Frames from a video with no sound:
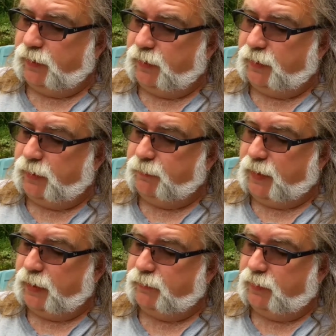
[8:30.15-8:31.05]
I'm gonna come
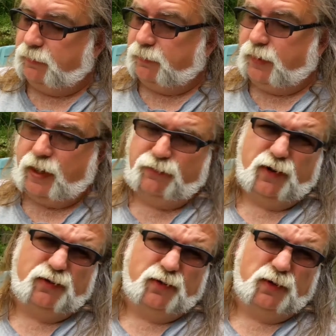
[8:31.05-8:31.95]
back when I'm about
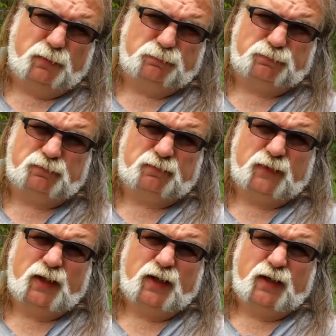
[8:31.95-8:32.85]
halfway through.
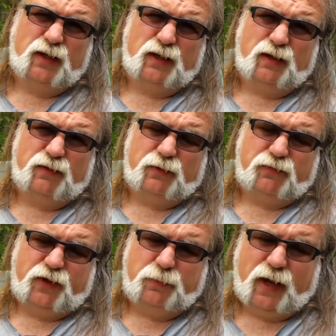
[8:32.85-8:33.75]
Give you some
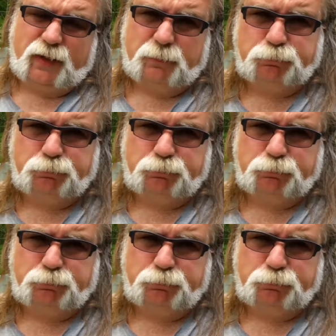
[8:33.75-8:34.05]
feedback.